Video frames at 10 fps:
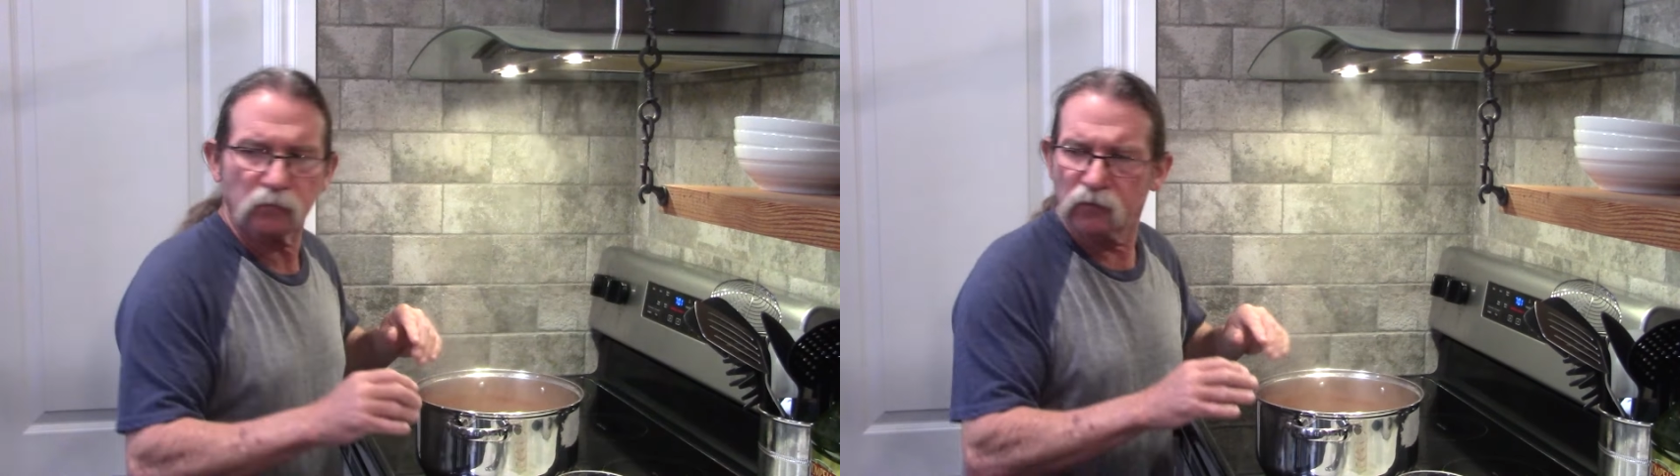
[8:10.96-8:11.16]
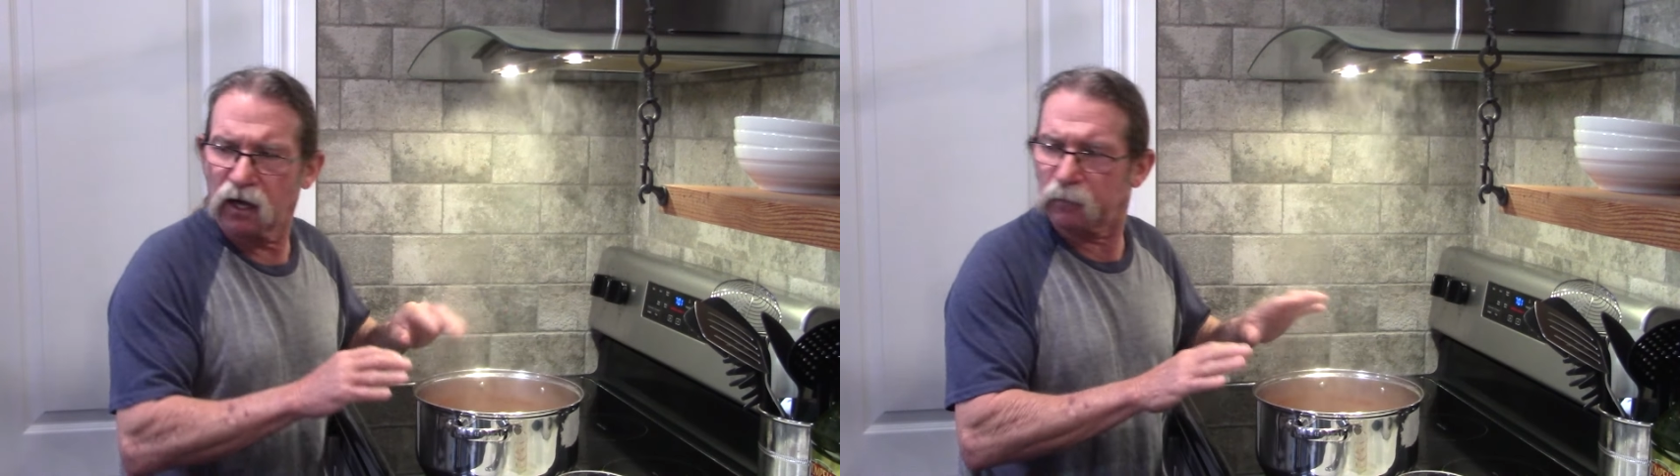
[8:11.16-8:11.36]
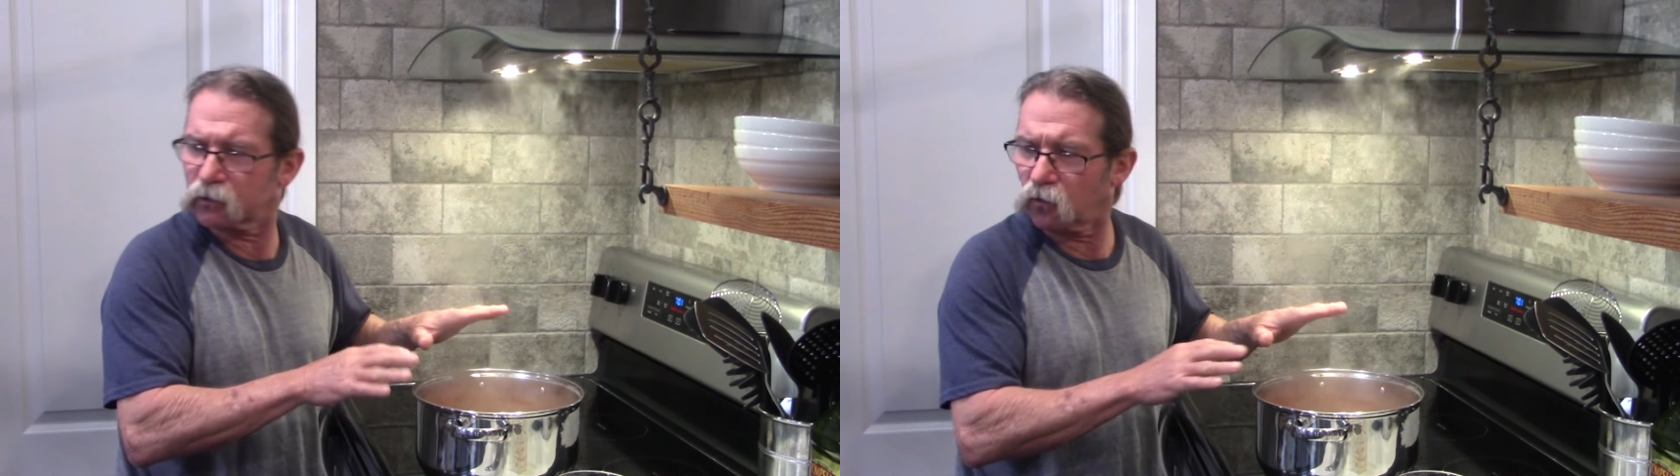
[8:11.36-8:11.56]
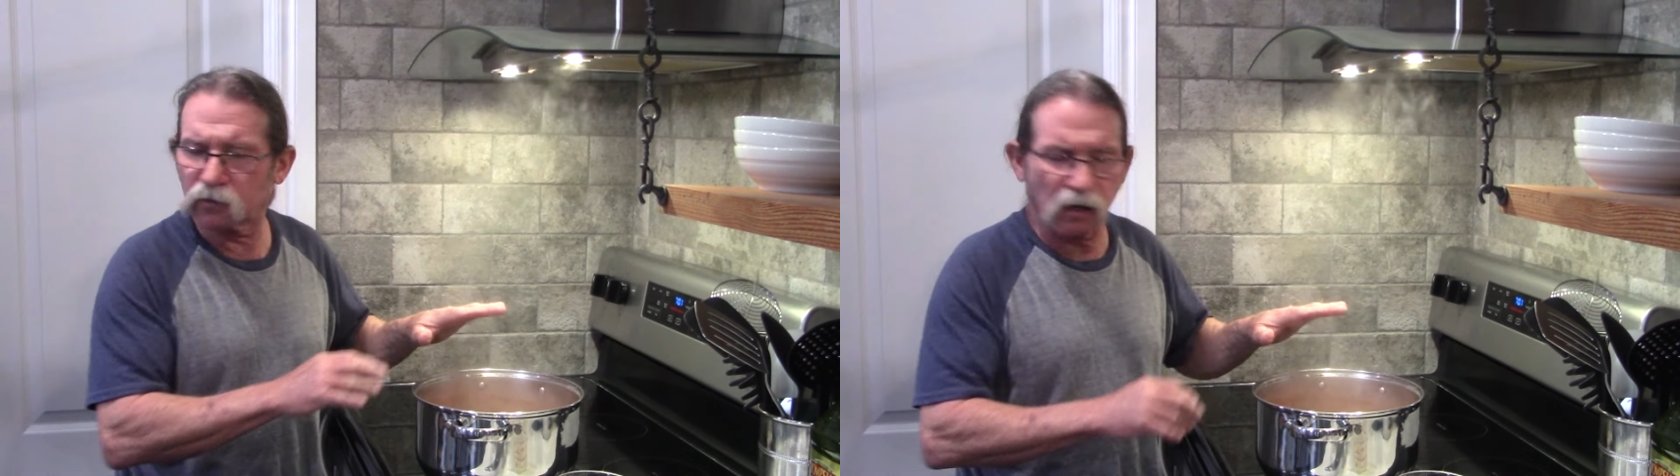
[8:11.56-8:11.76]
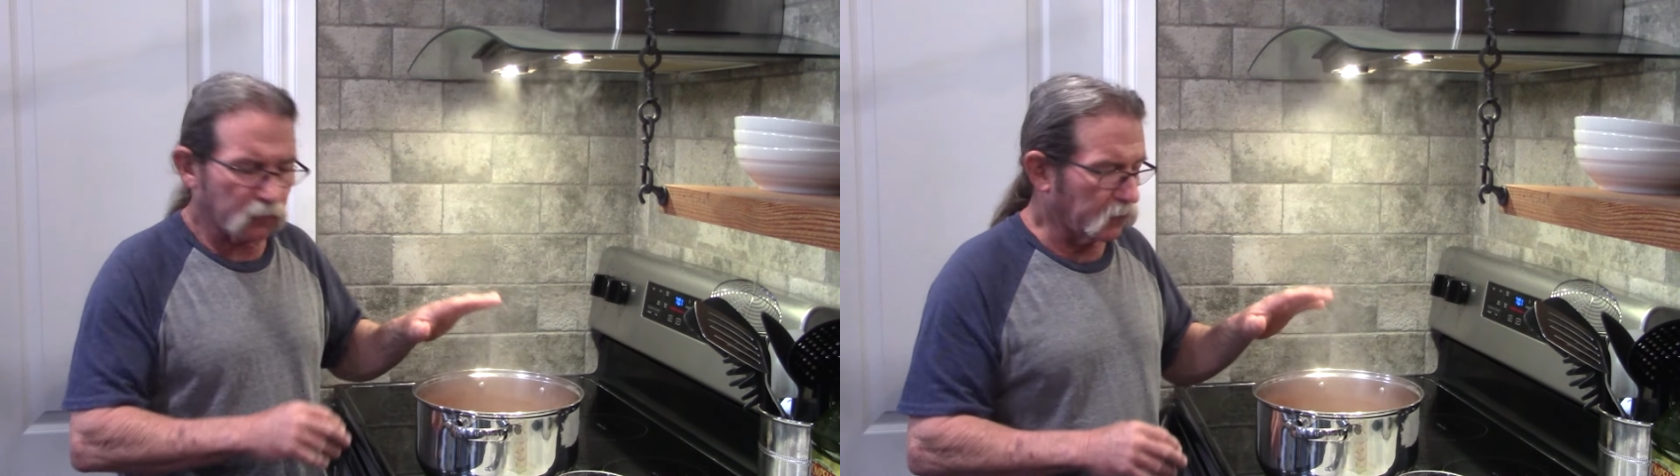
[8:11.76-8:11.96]
I'm going to hold
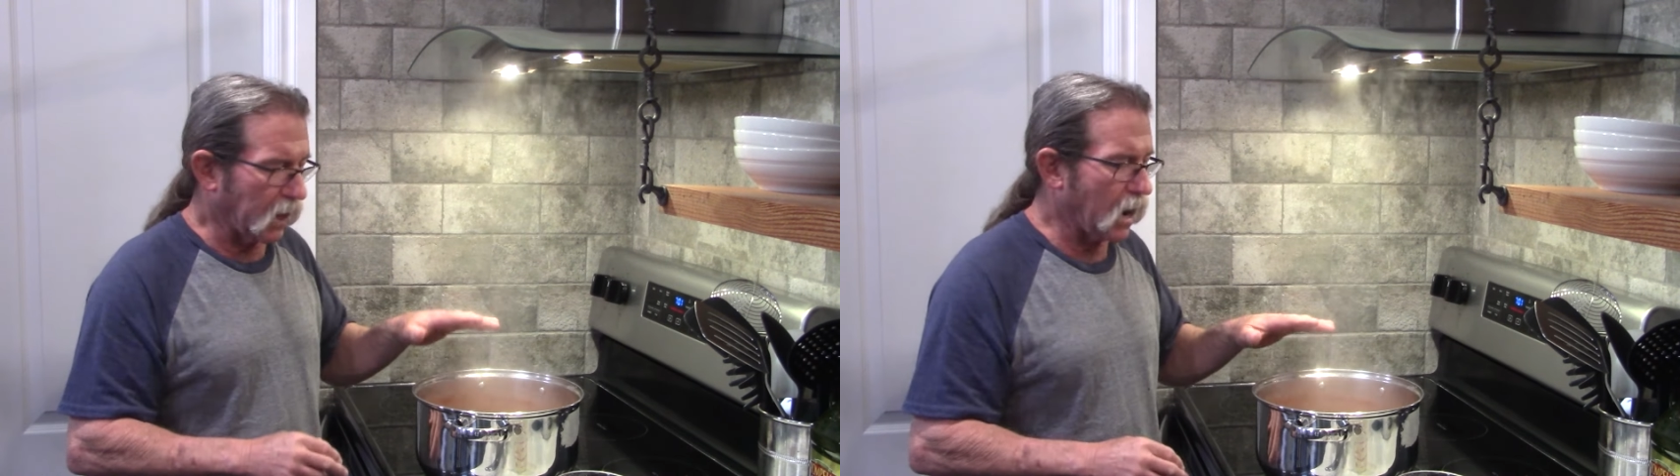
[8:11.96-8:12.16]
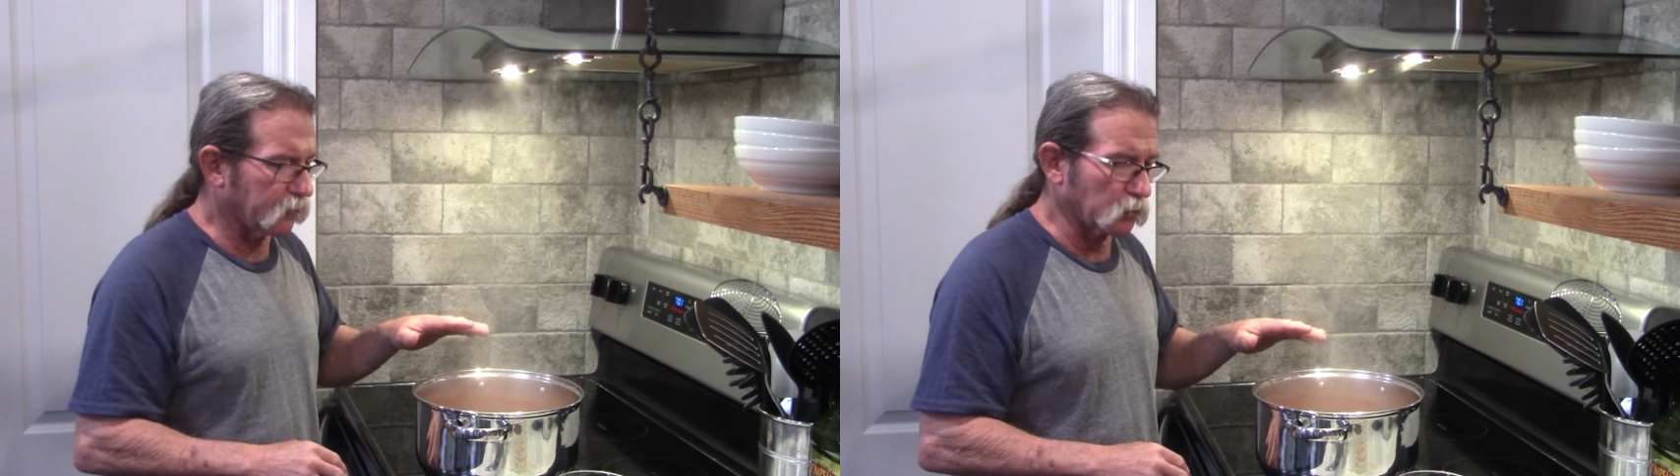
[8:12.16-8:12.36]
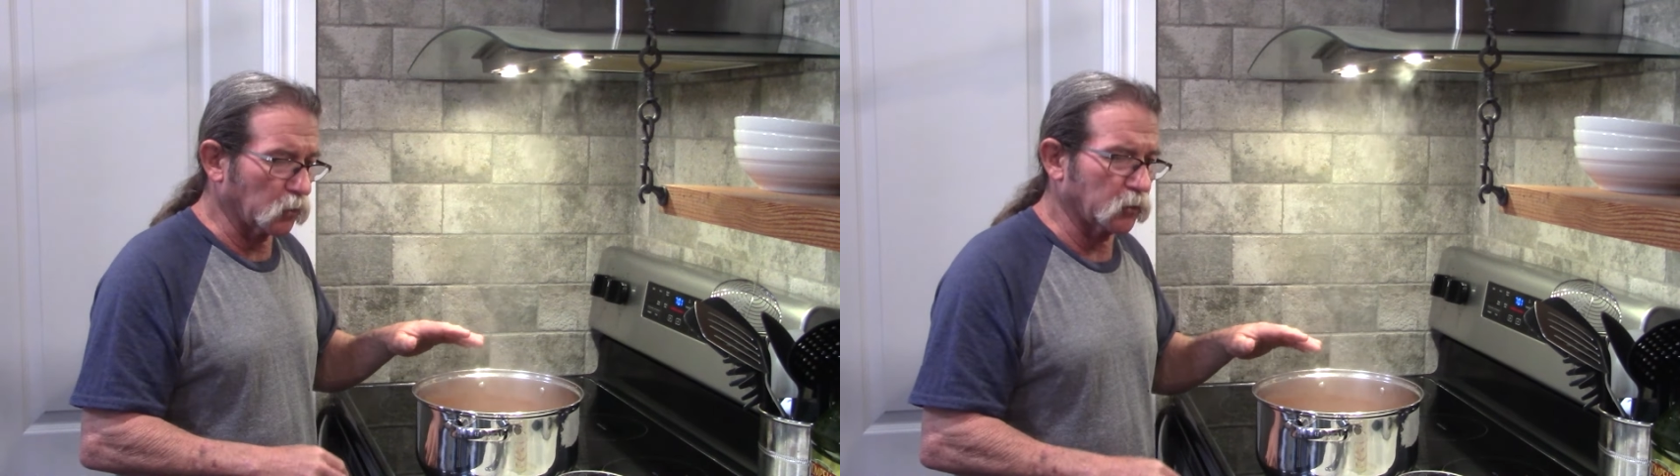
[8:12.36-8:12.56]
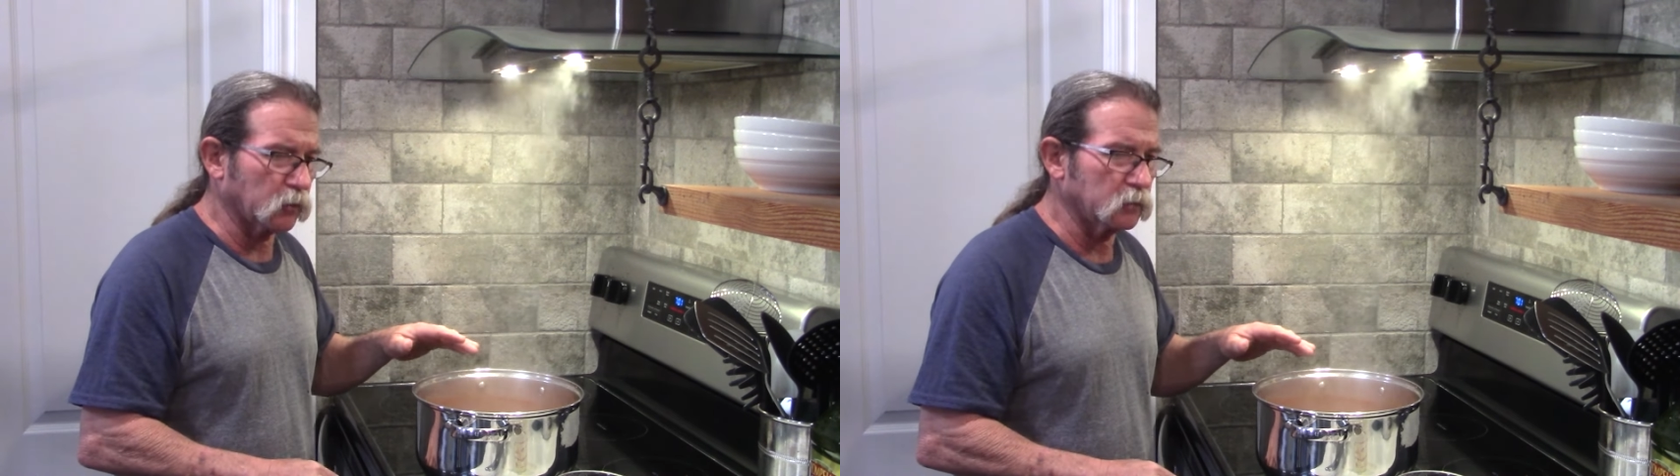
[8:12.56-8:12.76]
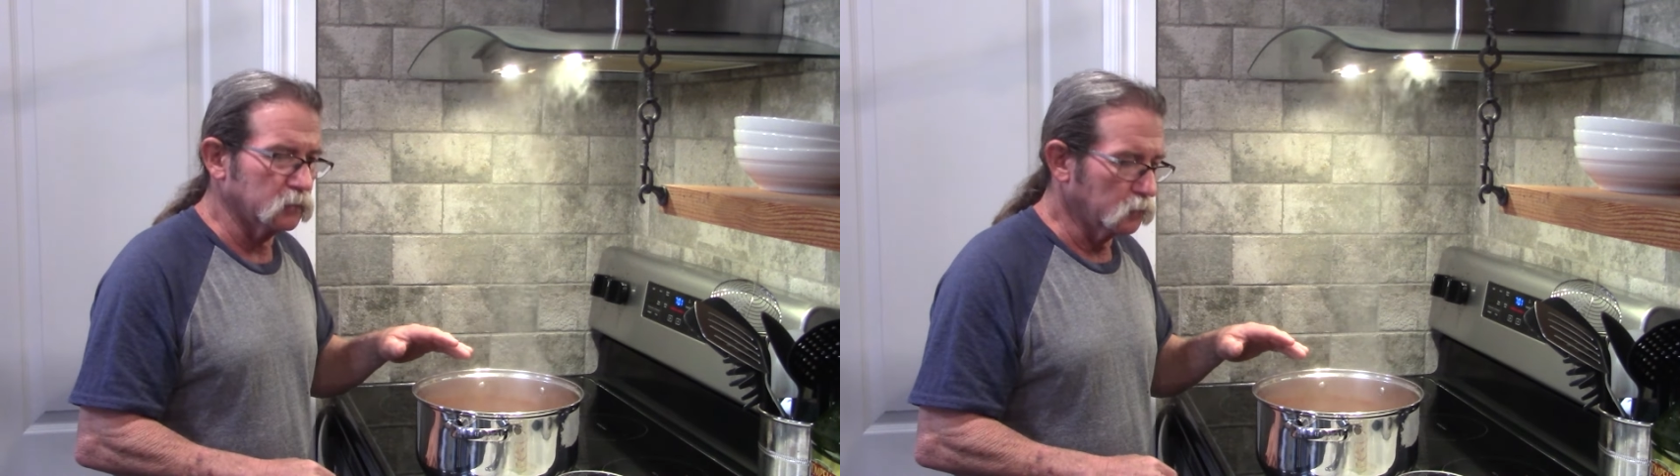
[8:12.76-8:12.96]
off on the afterburner.